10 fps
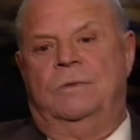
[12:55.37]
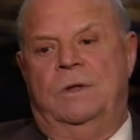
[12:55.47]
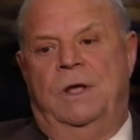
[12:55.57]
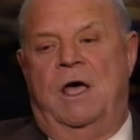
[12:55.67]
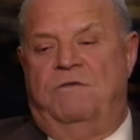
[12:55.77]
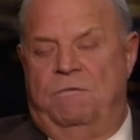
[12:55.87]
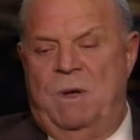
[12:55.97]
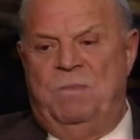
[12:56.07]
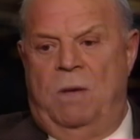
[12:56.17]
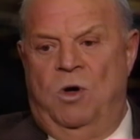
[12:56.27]
Have you ever met
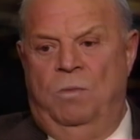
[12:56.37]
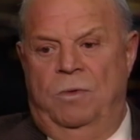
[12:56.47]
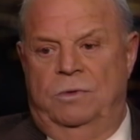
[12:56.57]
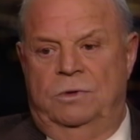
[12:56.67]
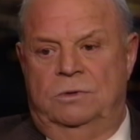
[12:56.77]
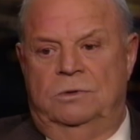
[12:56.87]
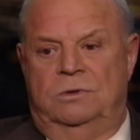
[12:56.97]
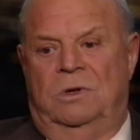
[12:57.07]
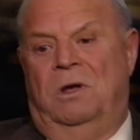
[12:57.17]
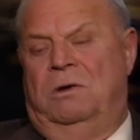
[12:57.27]
Bob Hope? Yes, I have.
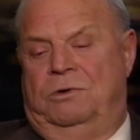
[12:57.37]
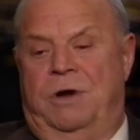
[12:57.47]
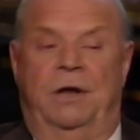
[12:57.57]
Oh, great.